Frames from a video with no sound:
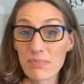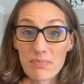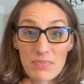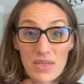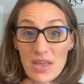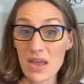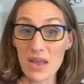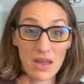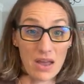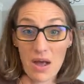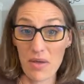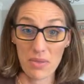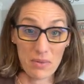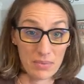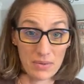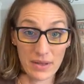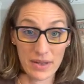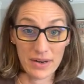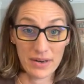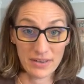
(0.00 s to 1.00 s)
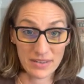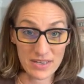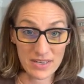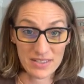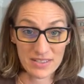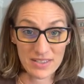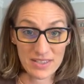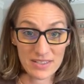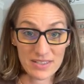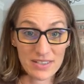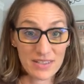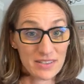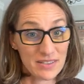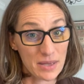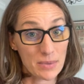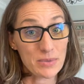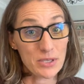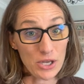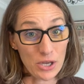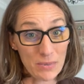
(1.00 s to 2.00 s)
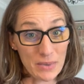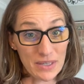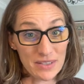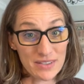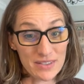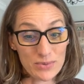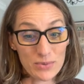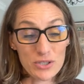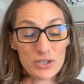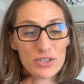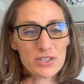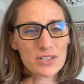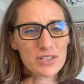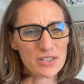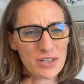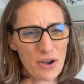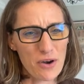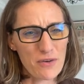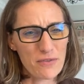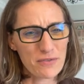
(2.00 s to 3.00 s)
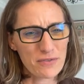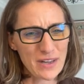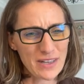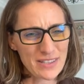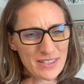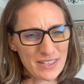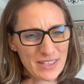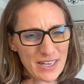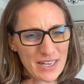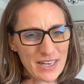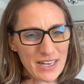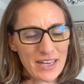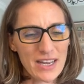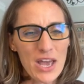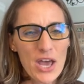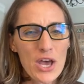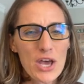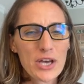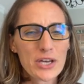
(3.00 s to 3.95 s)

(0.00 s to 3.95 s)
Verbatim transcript: thing on the planet does this except humans, which is so fascinating.